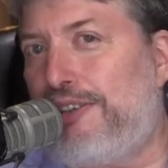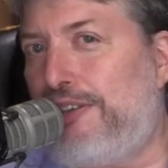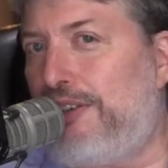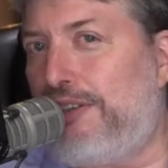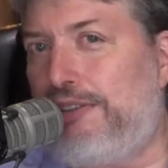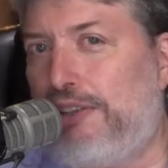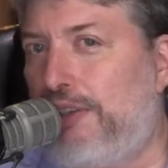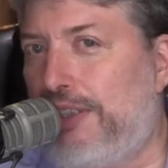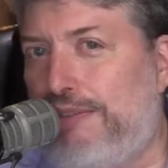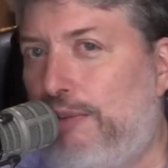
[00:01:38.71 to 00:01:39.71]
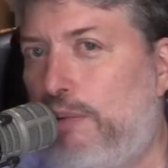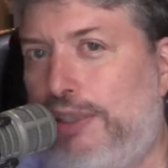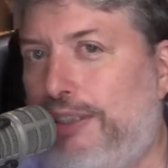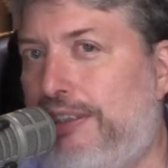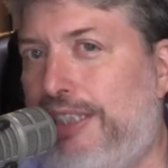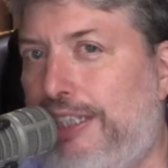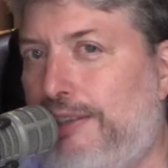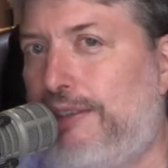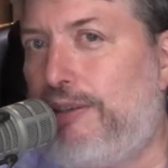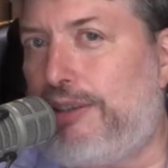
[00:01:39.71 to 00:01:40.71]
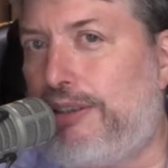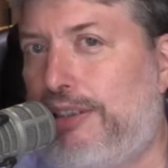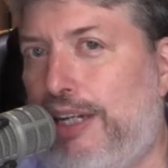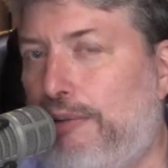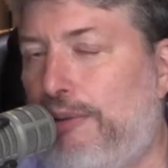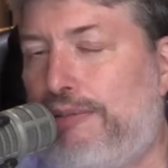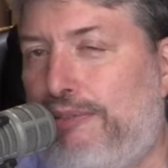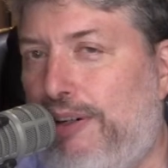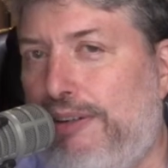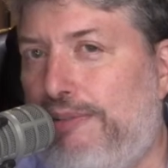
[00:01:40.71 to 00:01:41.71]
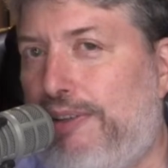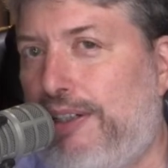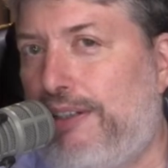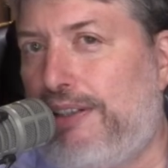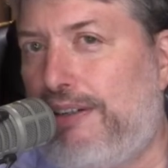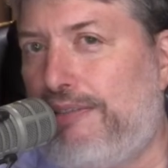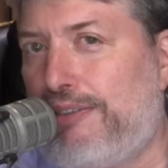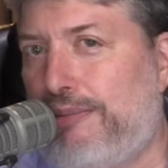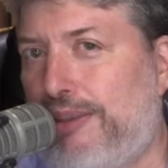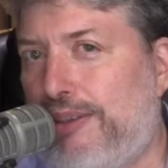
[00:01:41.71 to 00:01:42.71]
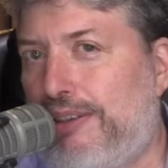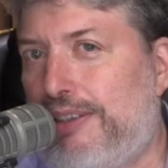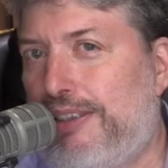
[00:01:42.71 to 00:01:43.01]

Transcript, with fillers: You don't even want to see it slaughtered. That would be very, very uncomfortable.